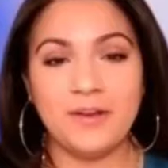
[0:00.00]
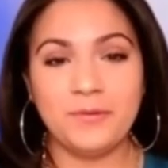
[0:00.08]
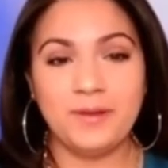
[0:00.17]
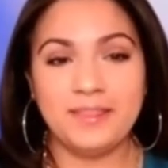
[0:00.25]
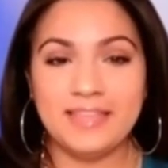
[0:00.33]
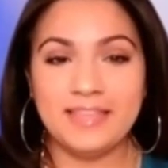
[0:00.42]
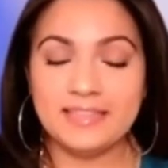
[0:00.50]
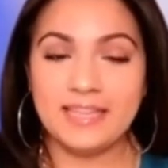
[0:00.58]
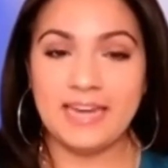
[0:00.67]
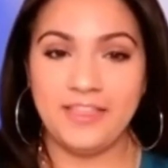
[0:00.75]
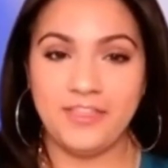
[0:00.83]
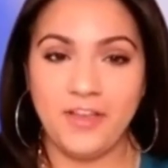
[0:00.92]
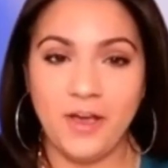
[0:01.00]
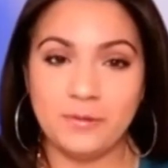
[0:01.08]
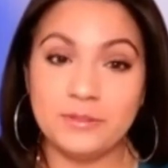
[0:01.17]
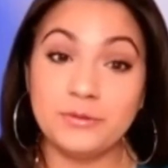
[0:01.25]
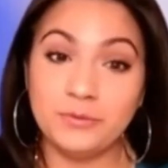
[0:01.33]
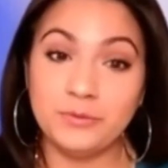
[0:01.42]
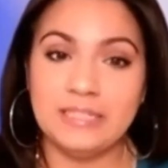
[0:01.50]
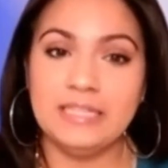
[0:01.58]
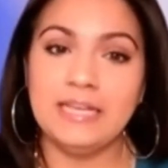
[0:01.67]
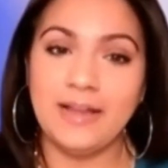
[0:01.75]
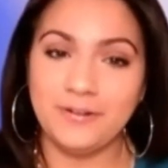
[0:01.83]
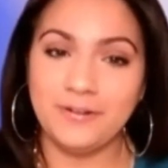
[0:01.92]
One thing that I thought was really
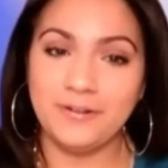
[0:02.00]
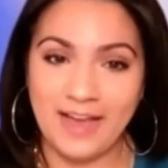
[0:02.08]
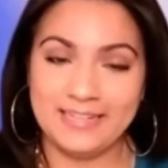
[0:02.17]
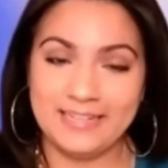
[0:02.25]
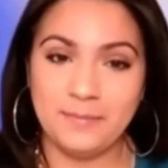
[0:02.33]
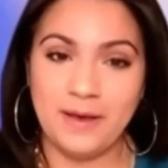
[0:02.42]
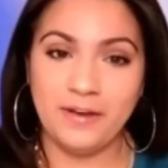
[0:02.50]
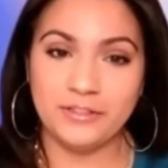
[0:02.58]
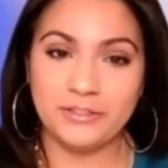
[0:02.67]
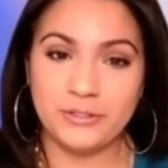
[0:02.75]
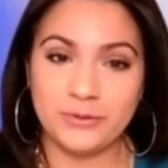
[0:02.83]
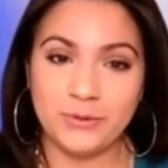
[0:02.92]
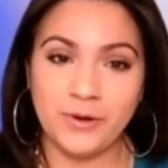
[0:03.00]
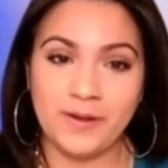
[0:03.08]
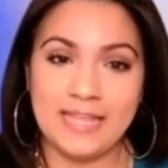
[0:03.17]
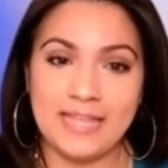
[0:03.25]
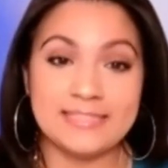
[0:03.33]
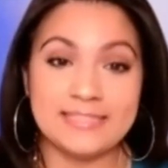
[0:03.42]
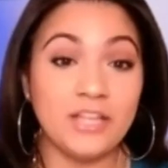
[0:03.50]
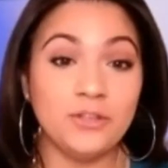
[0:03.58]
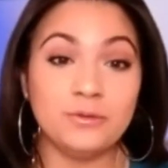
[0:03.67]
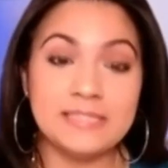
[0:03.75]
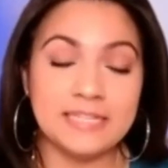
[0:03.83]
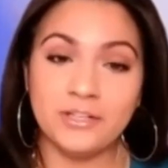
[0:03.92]
ironic about your story is that you
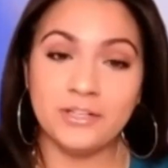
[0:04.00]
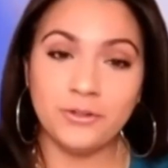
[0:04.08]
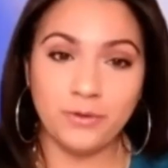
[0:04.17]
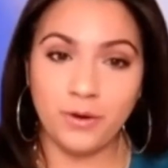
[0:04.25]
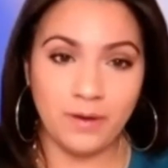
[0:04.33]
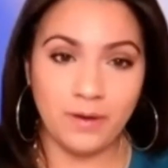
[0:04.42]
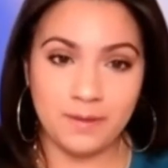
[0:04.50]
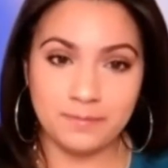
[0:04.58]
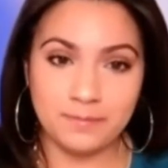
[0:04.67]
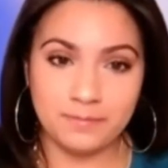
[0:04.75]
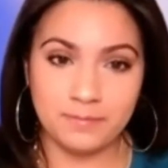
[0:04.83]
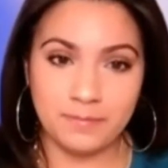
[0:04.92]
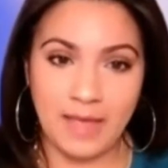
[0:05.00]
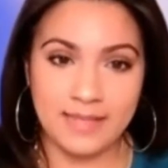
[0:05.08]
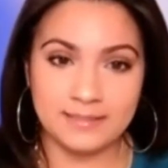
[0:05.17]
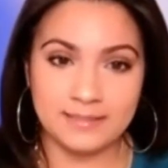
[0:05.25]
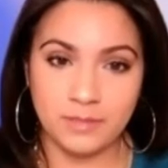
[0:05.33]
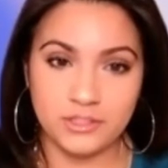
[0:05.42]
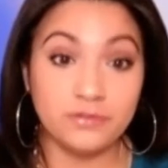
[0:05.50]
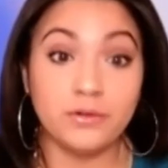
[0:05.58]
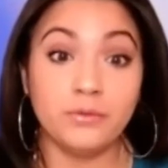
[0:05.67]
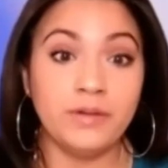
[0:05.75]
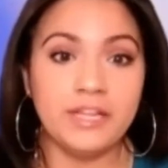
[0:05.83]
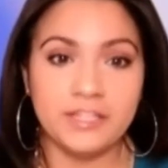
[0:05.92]
didn't grow up as much of a
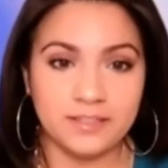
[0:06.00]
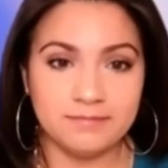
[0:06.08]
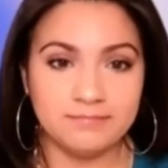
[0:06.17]
reader.